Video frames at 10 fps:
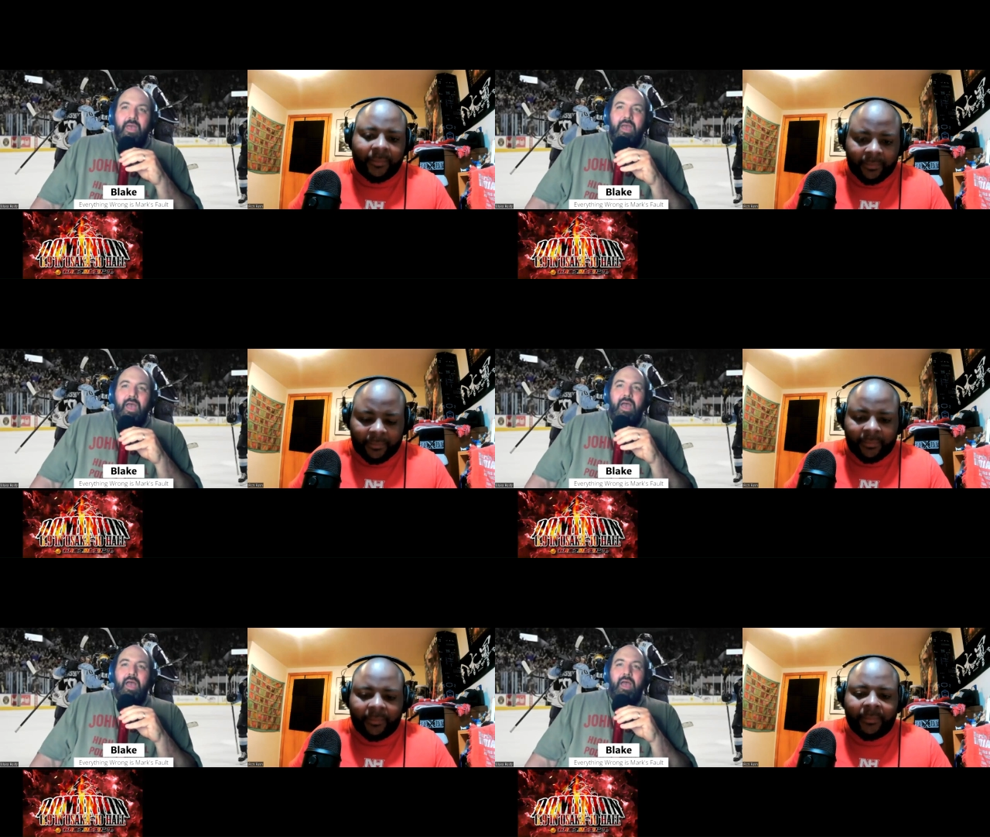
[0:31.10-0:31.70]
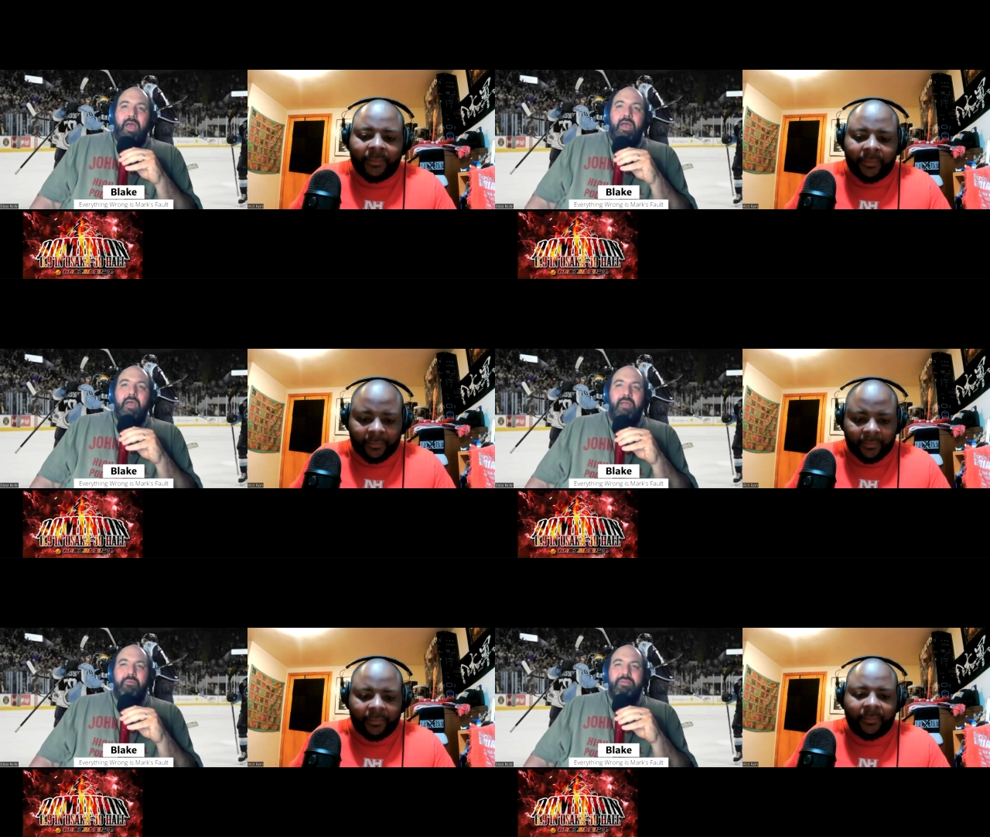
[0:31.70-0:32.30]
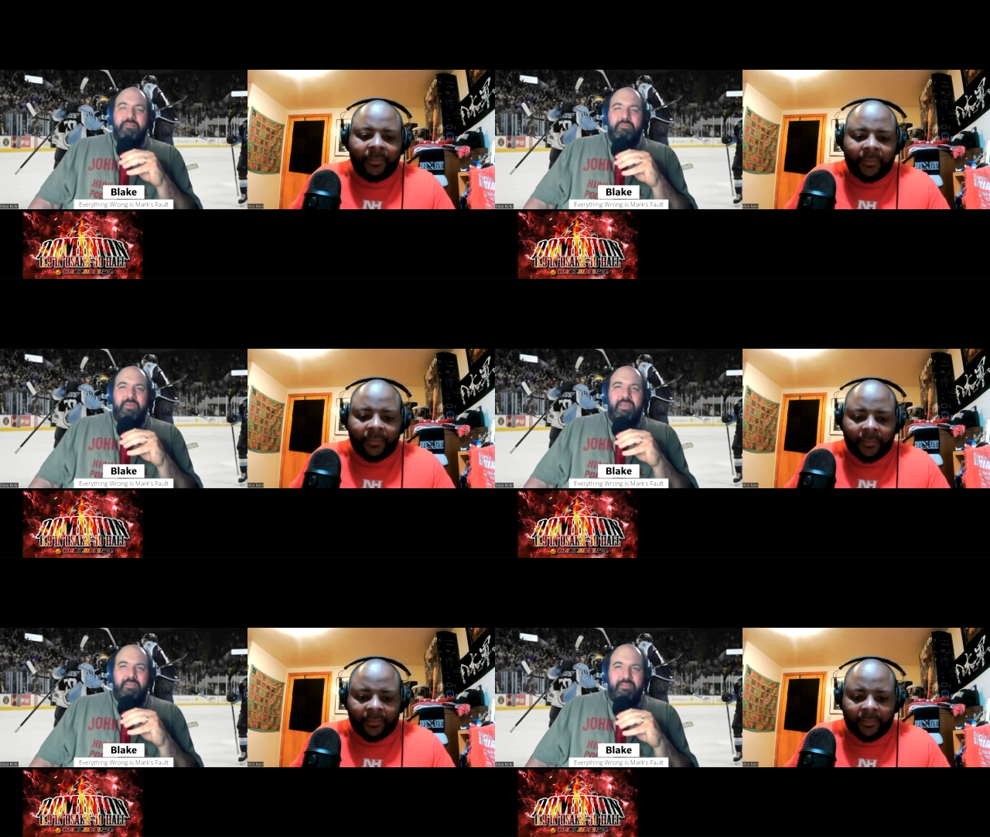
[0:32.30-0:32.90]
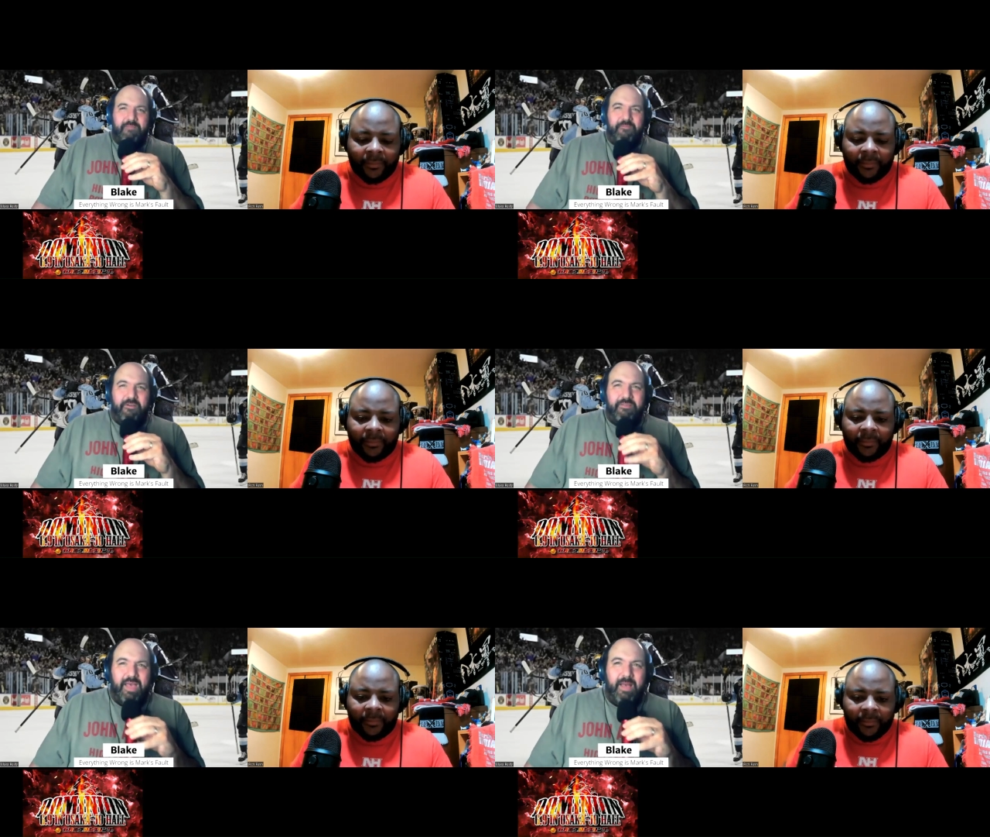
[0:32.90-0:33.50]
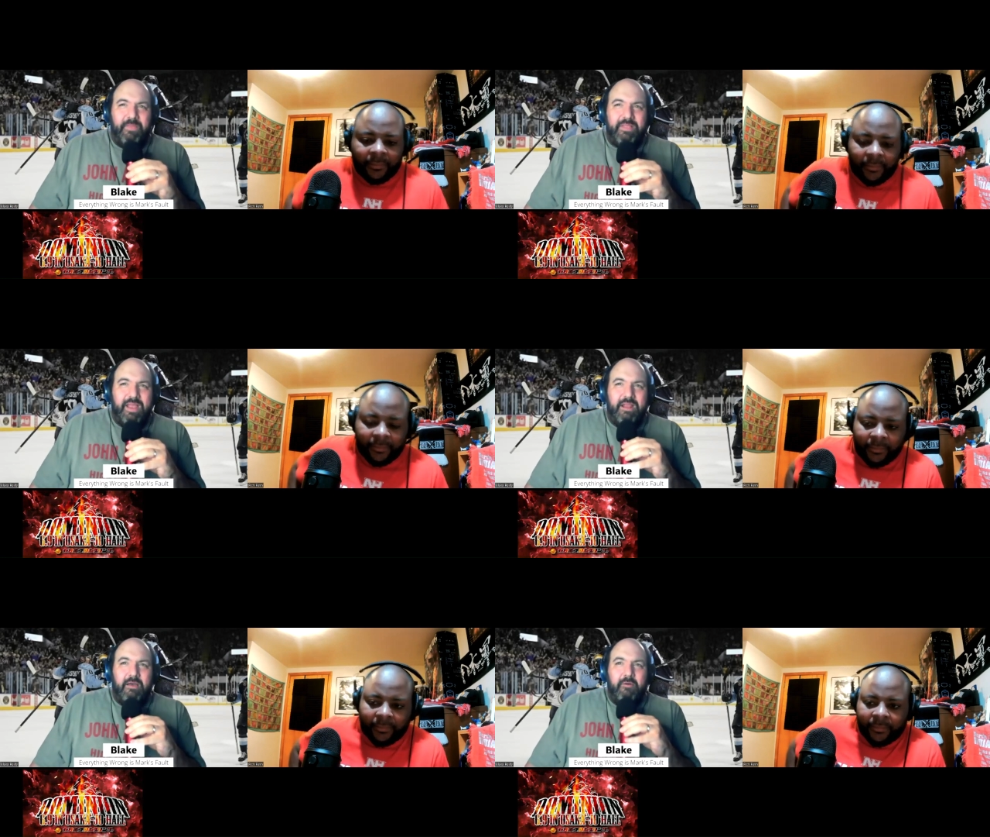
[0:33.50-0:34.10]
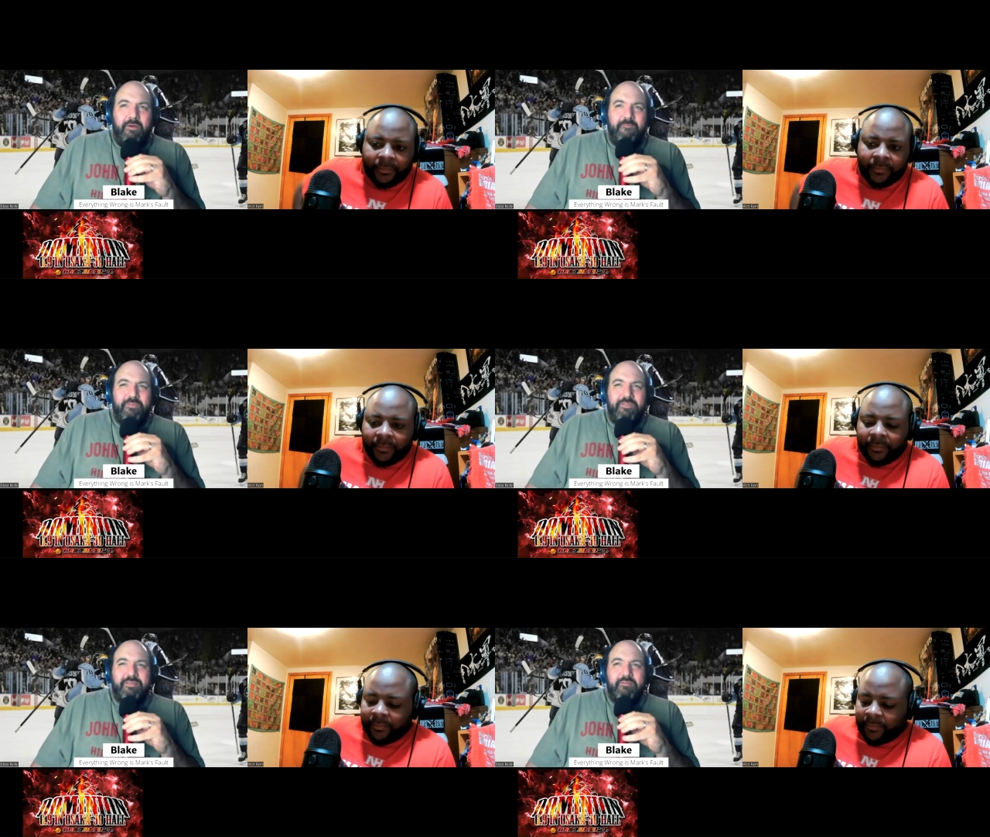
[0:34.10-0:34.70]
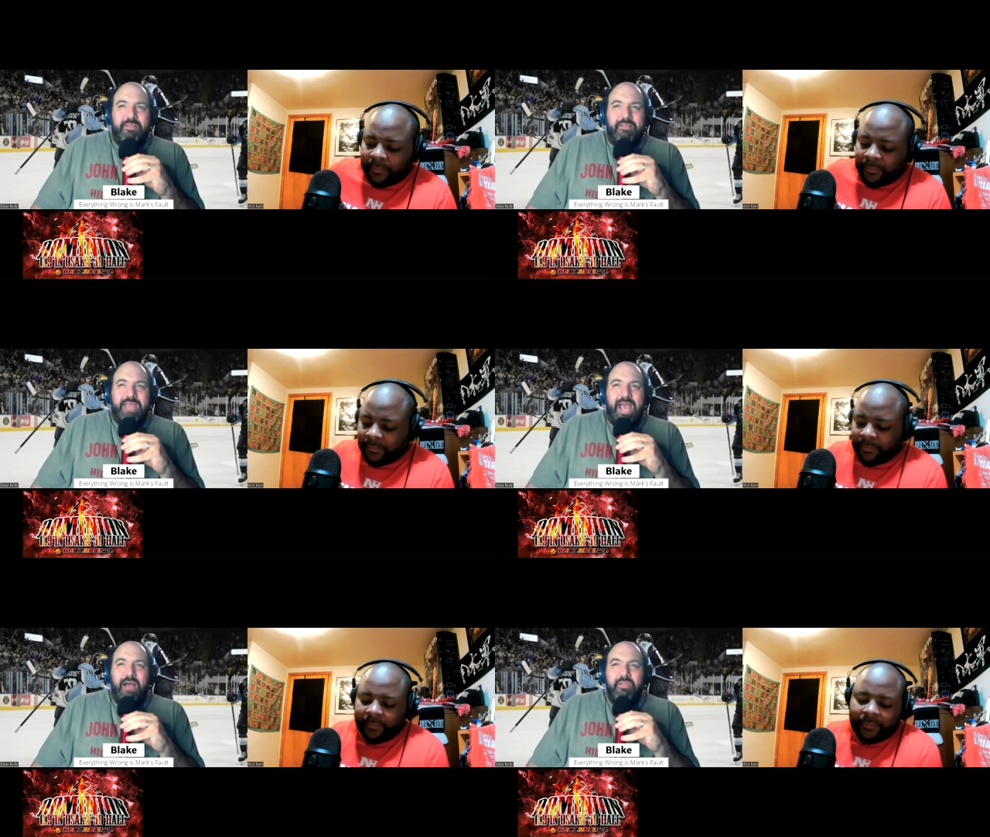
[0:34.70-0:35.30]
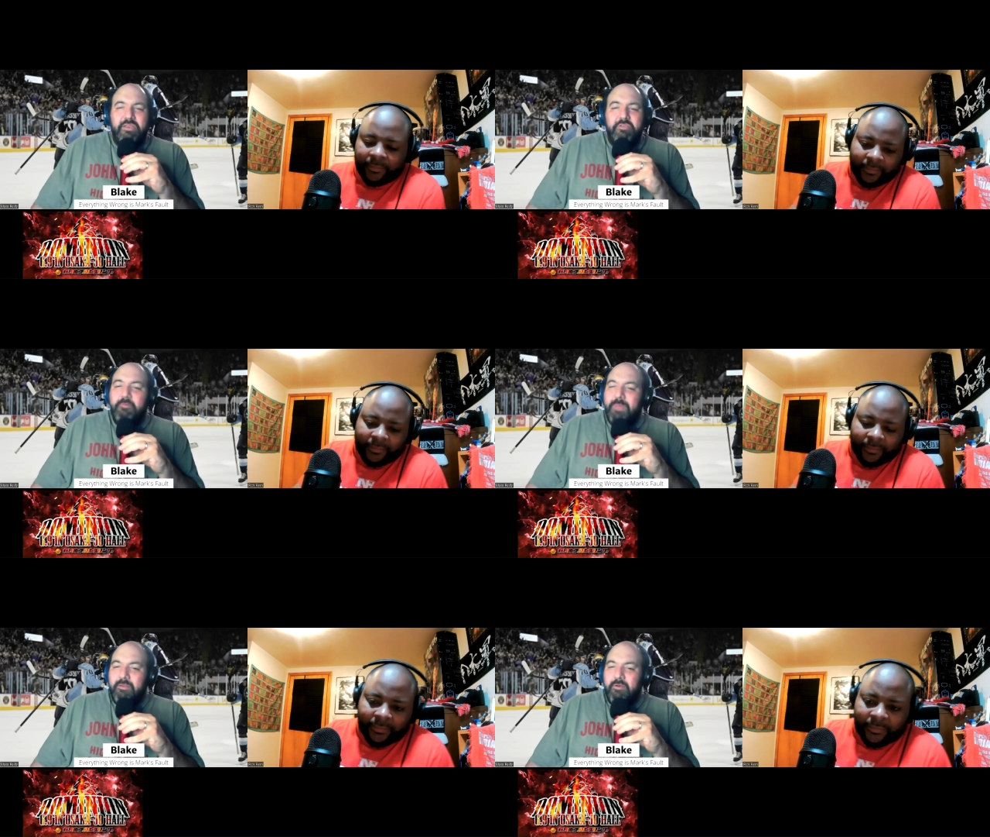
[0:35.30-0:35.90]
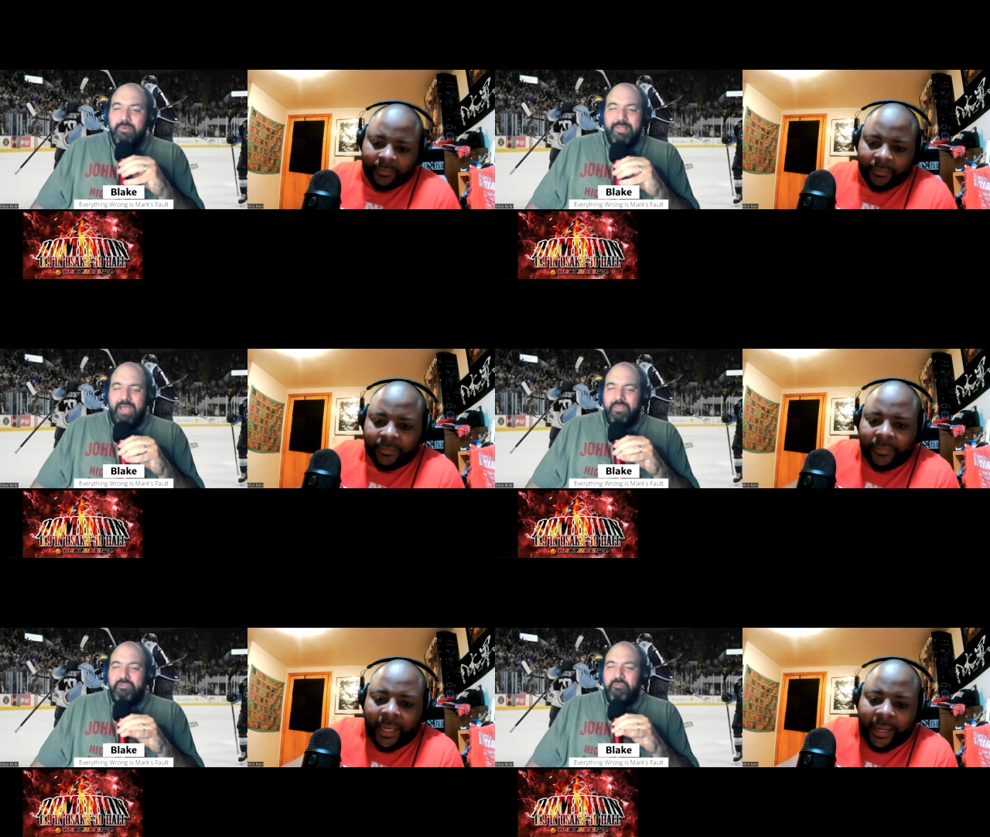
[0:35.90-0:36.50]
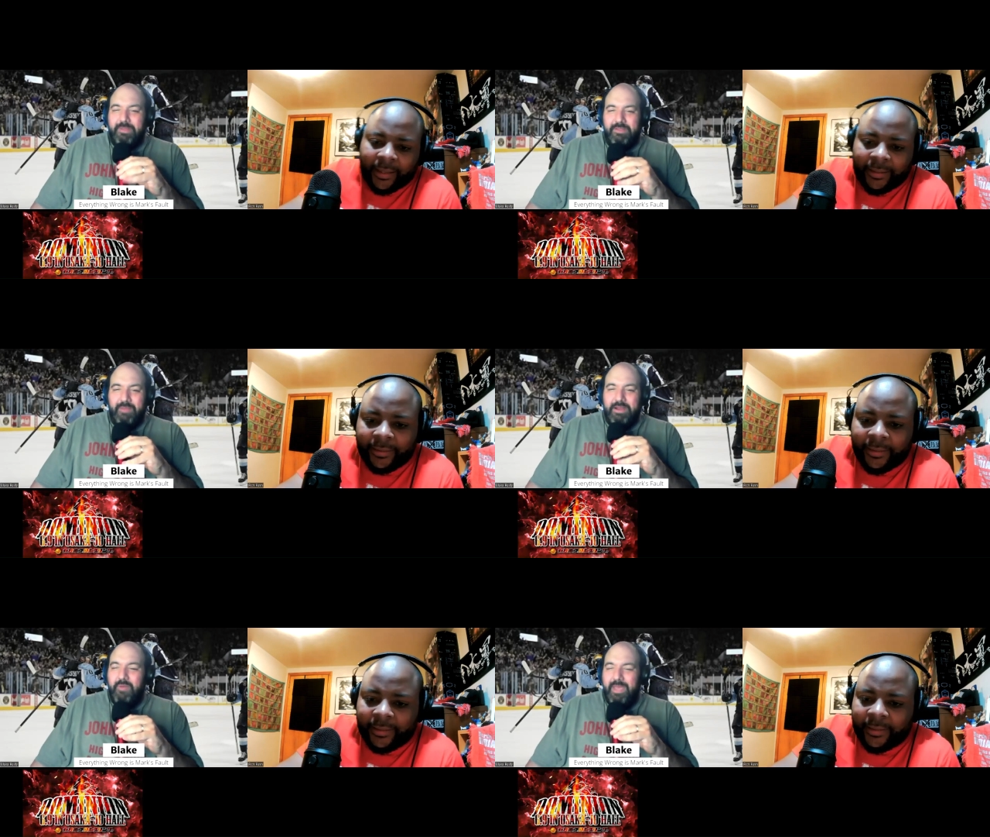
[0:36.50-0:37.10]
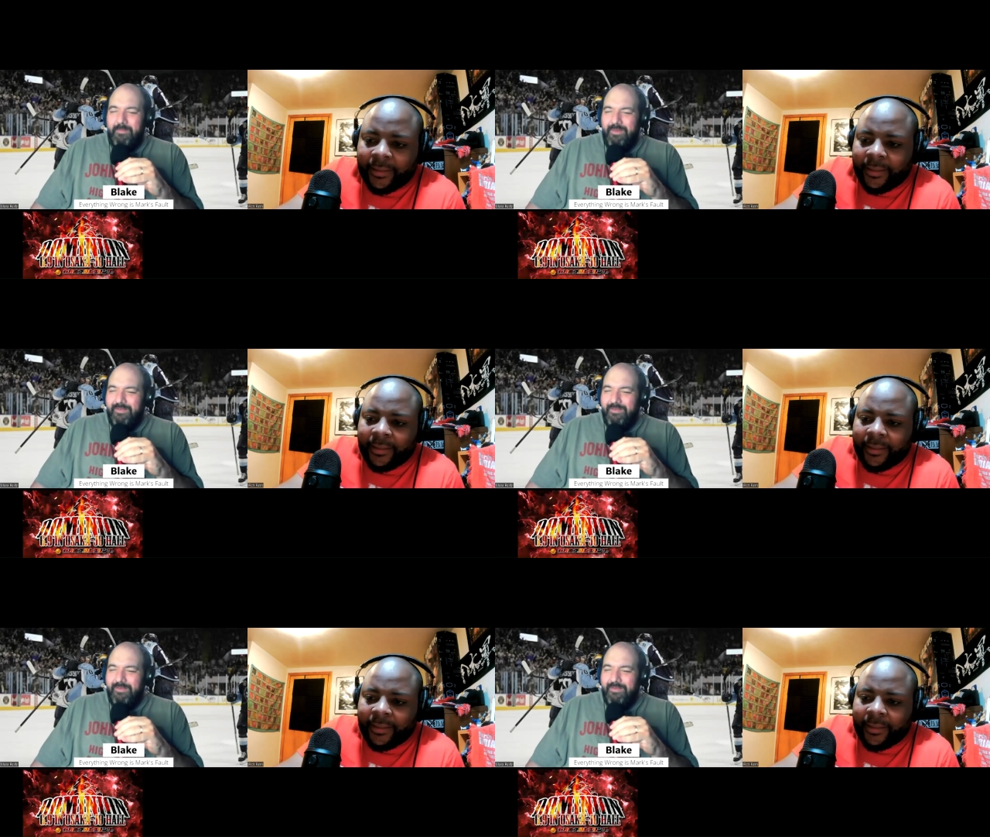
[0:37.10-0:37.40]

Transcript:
Speaker 1: Mm-hmm. All right, let's get to the easy stuff first. Um, and then I know first is, is this Callum Newman? Who is Callan? Yeah, Do I know him.